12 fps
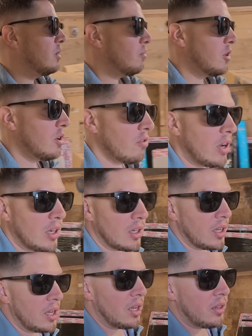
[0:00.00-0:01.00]
them
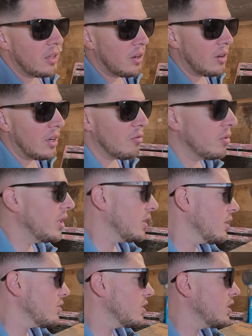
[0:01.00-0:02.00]
correctly, and then I'll have
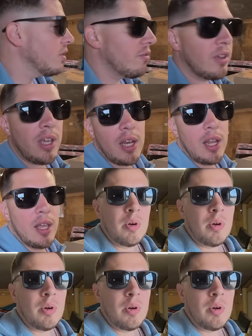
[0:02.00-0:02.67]
windows in the van.